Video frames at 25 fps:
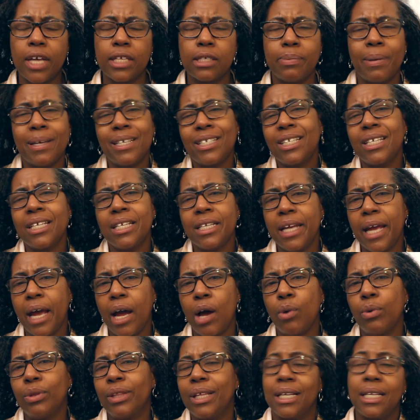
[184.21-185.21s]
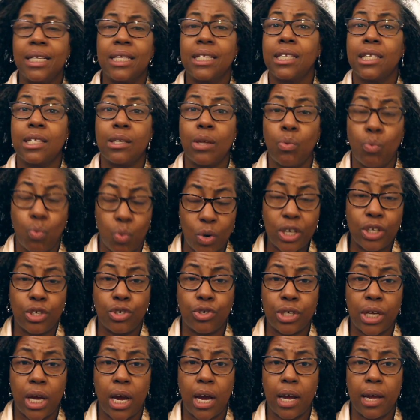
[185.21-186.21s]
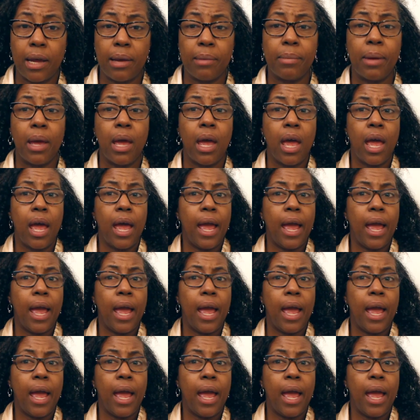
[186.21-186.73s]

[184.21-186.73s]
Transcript: especially now that it's winter time,